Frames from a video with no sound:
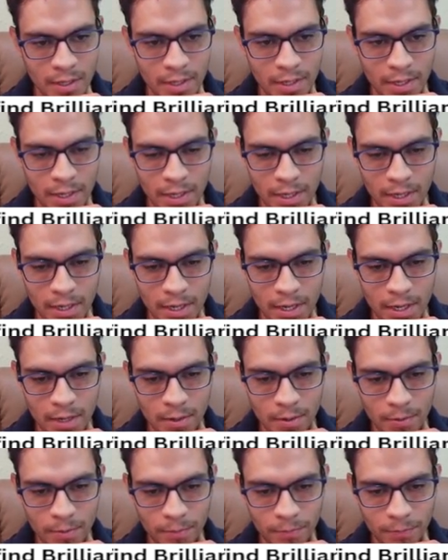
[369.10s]
And
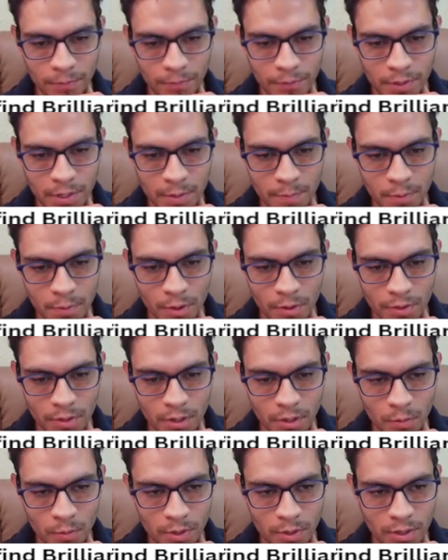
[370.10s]
now they
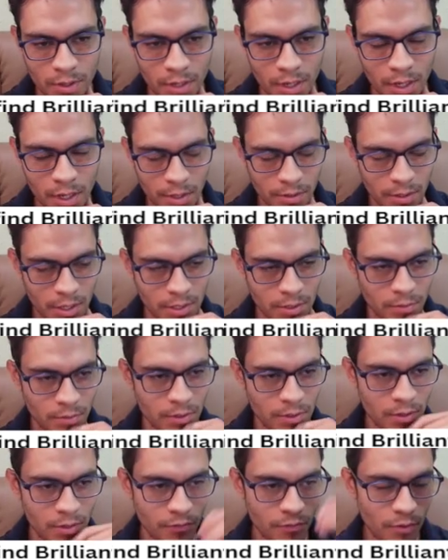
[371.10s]
blunder with knight takes on
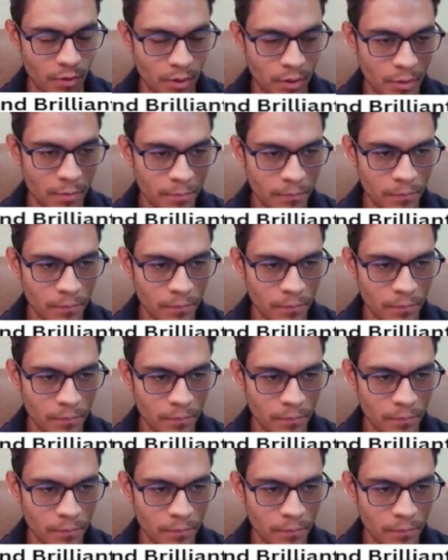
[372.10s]
d4.